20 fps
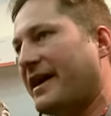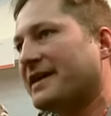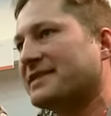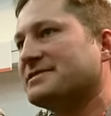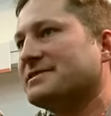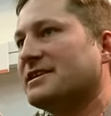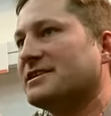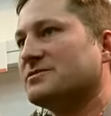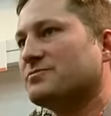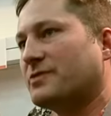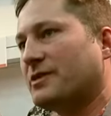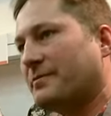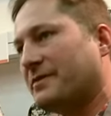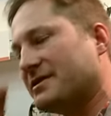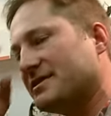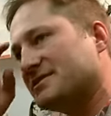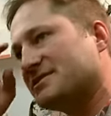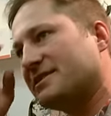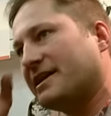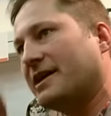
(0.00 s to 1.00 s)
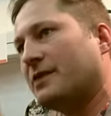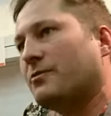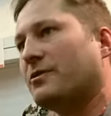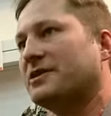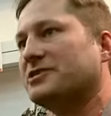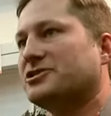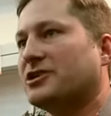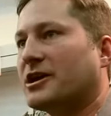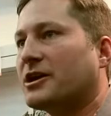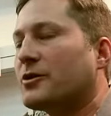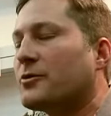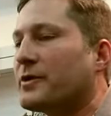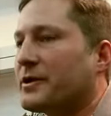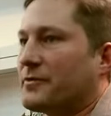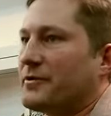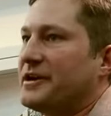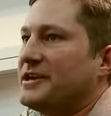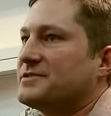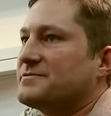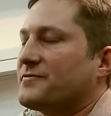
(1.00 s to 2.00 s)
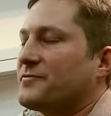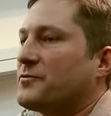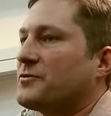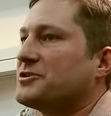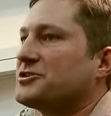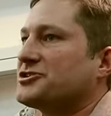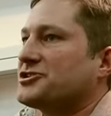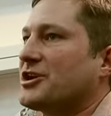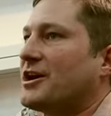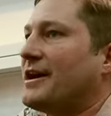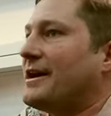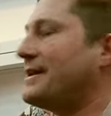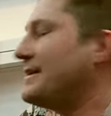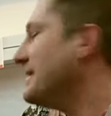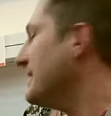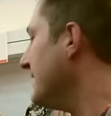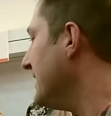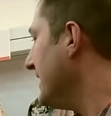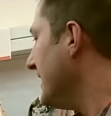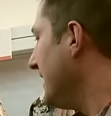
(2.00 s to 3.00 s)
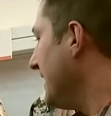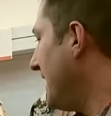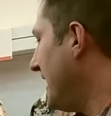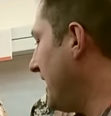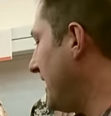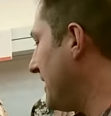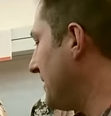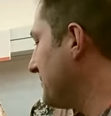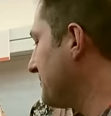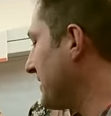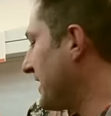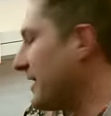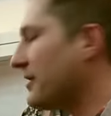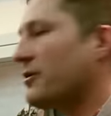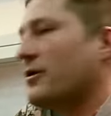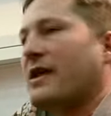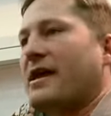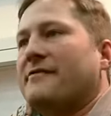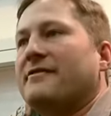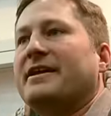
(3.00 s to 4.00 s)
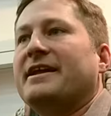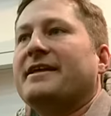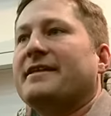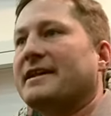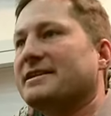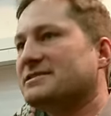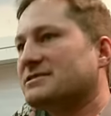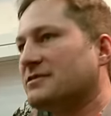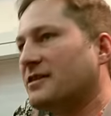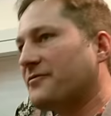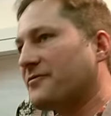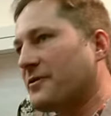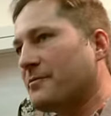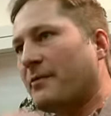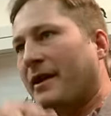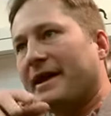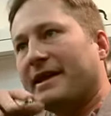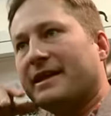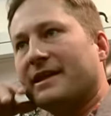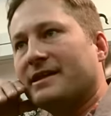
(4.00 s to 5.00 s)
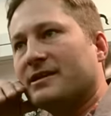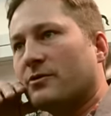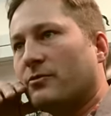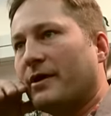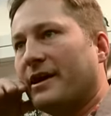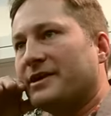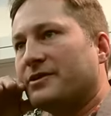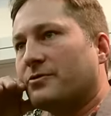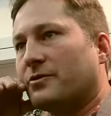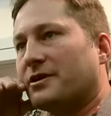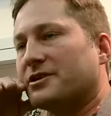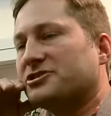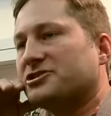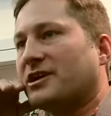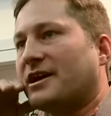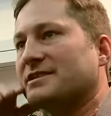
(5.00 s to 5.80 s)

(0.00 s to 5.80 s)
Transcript: of access when I'm in the stand, I want to check a quick range before a shot. But I don't have any of that stuff that might get in the way during a